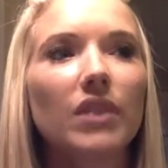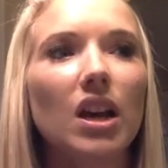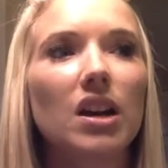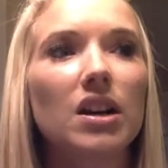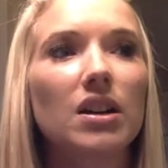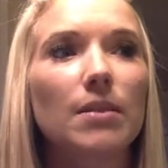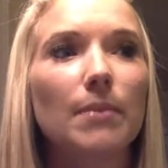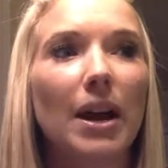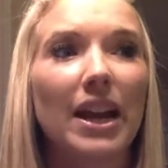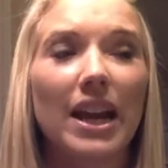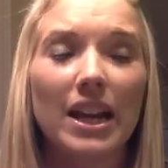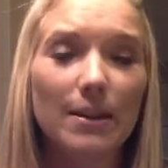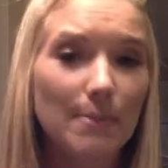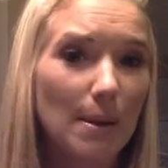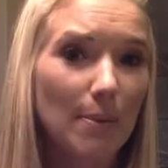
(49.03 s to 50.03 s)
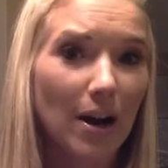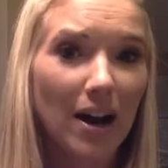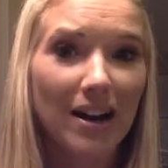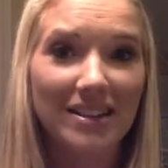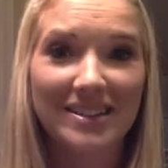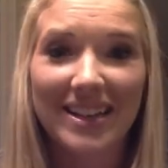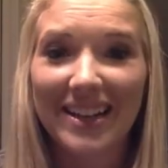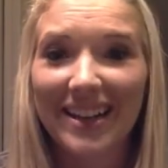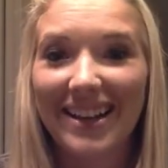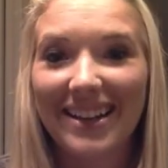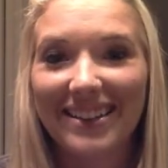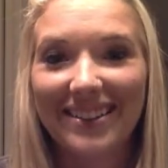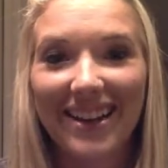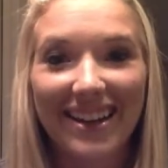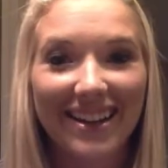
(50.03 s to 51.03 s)
I hated my boss.
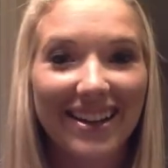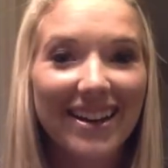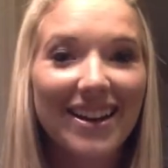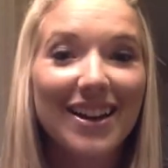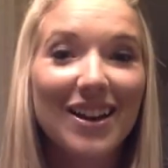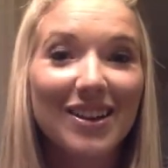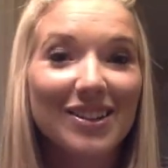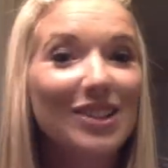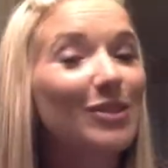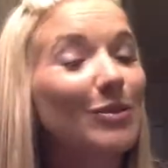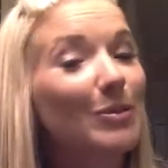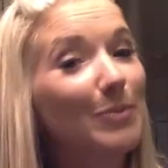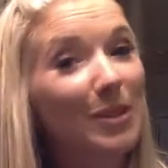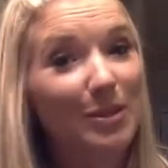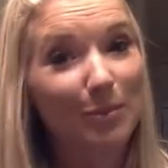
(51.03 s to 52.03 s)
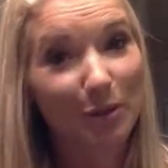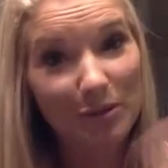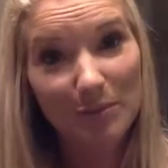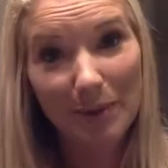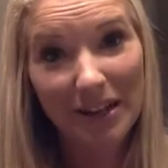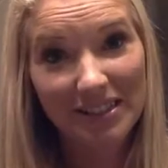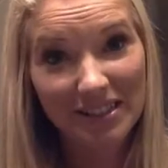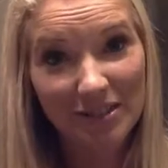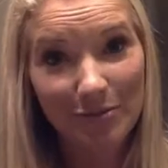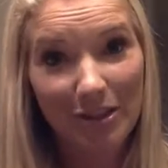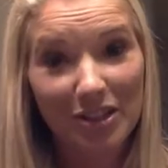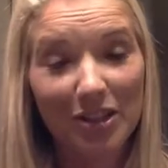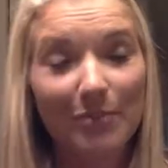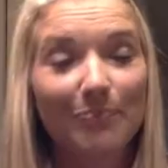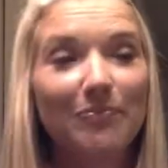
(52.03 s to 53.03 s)
I just was miserable. It was a bad
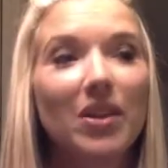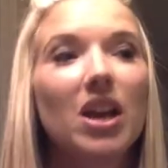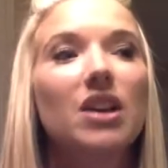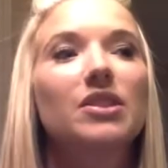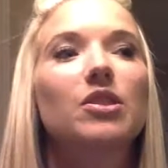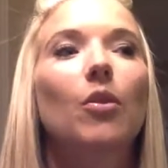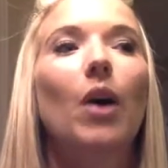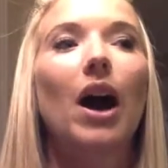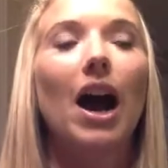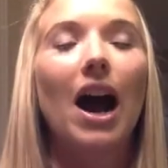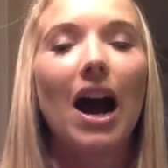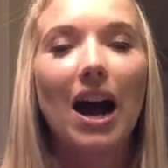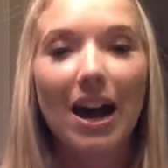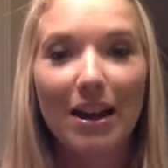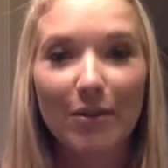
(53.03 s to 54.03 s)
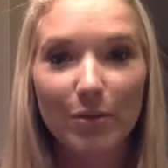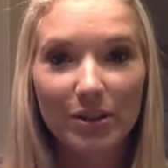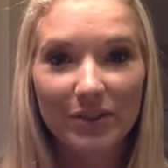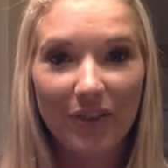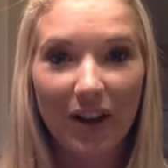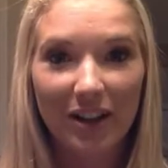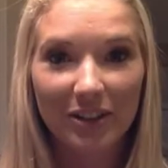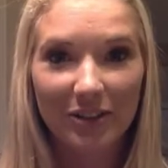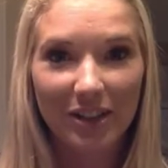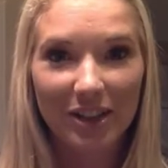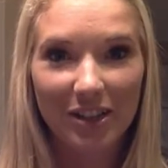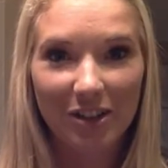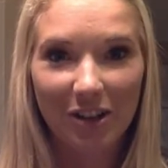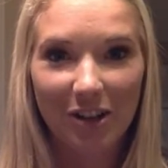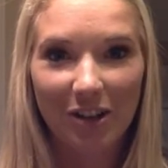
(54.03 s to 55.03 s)
situation. So I was following a
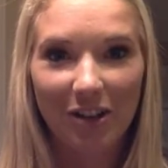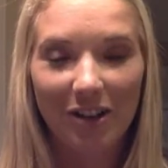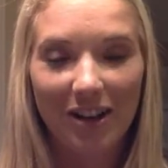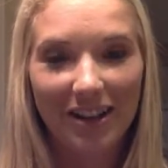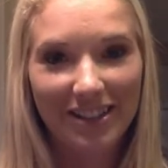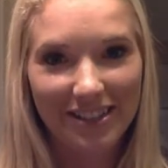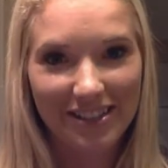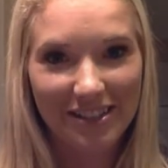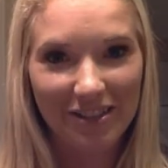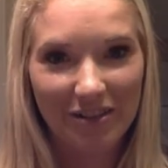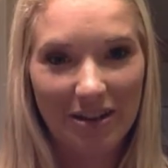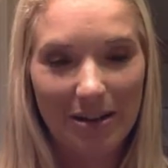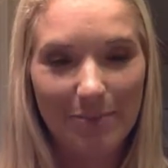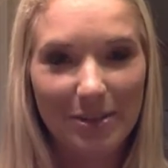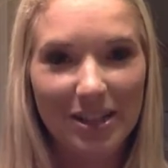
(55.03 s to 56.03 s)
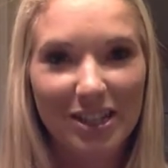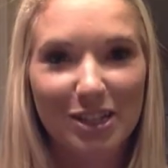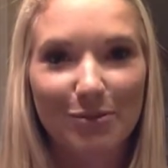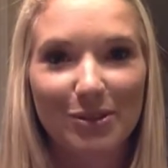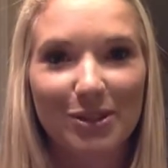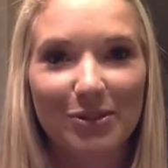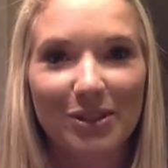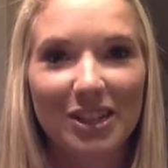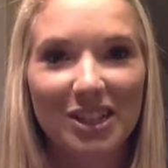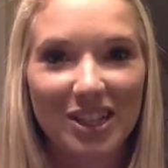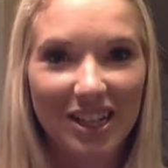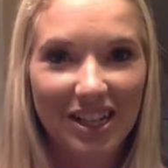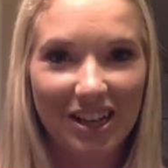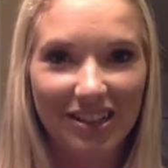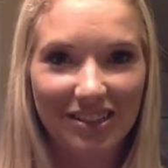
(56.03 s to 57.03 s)
girl on Instagram because she was doing a
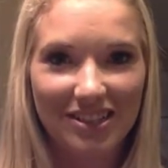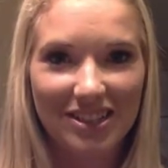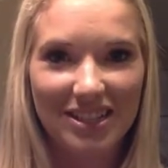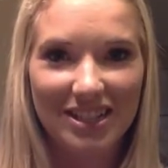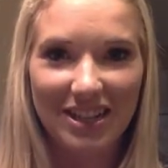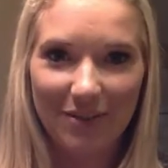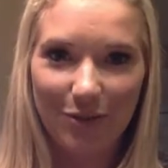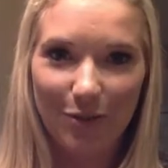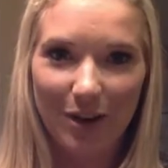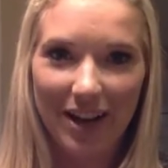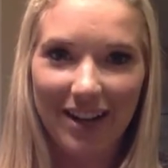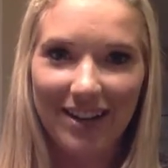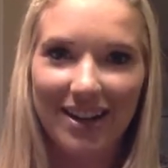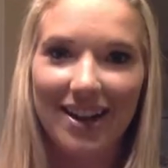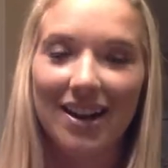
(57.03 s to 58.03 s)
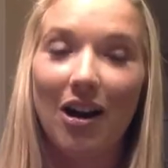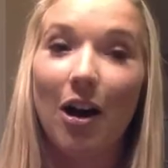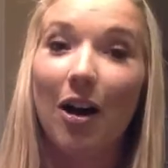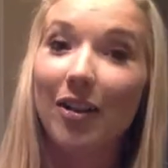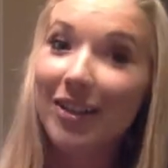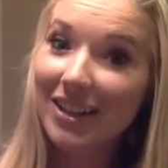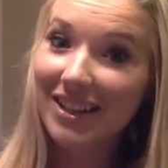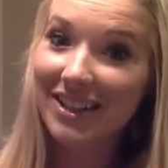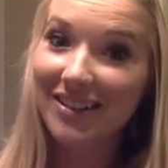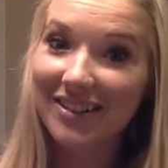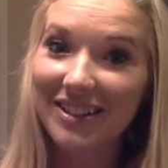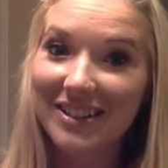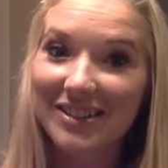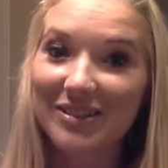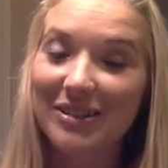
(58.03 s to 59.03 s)
Shakeology giveaway. And all I did on
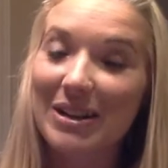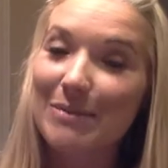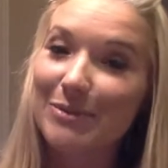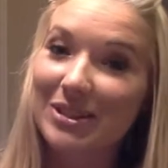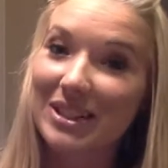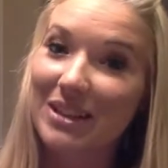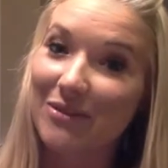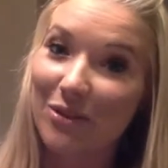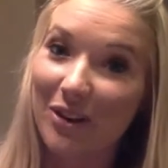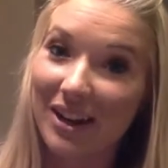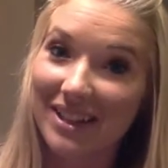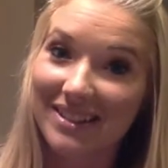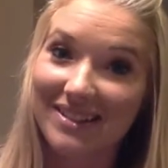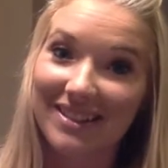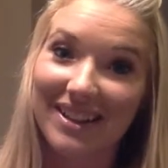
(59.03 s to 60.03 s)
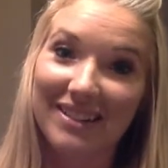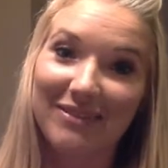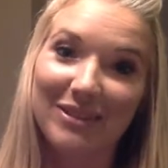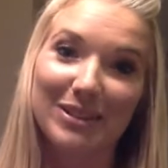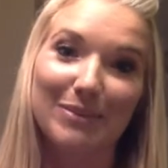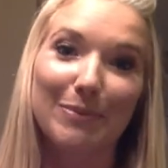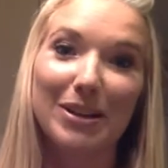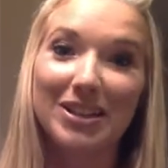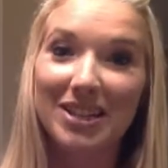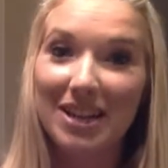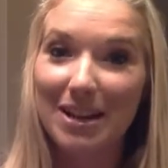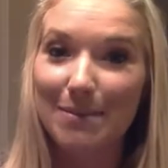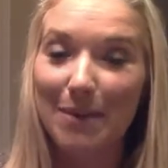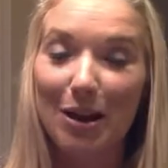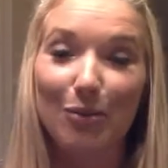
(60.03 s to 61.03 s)
Instagram was giveaways. That was my
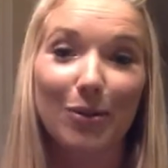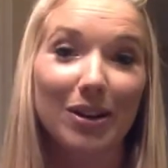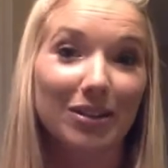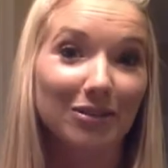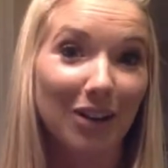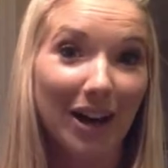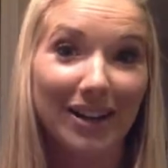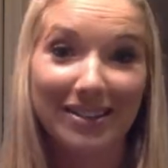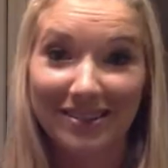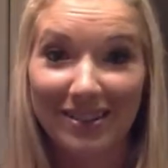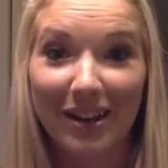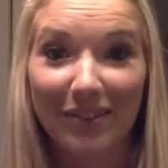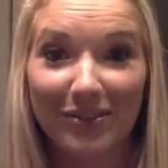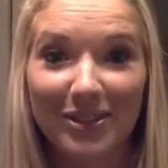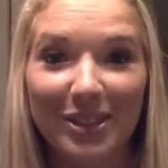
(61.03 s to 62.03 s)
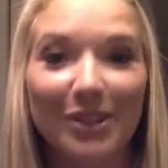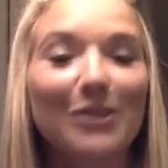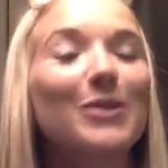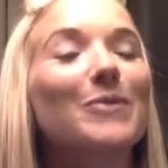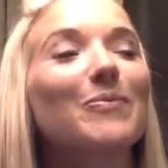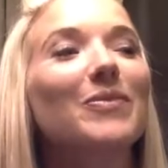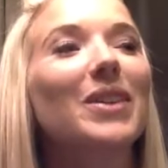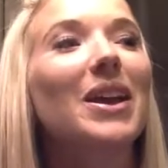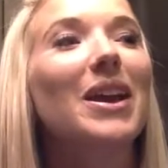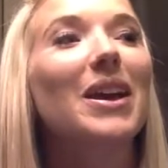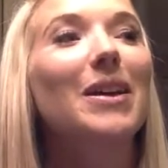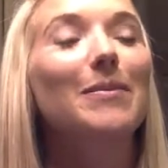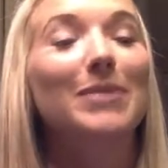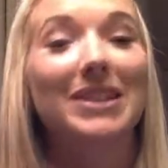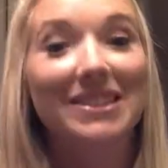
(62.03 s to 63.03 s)
jam. I won a lot of stuff too,
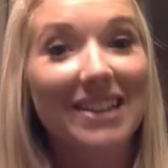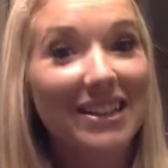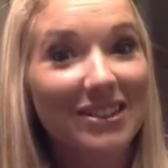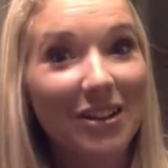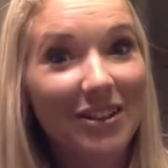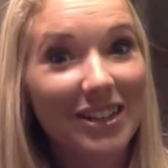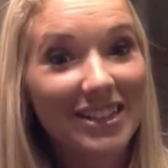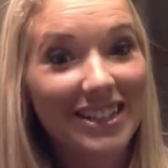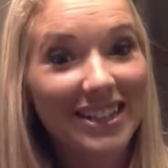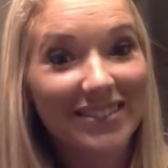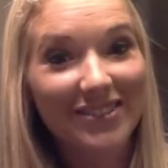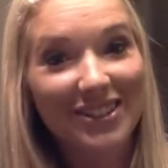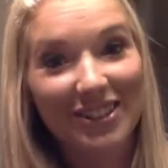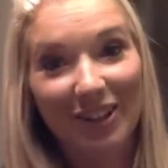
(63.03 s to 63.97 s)
because that's all I did was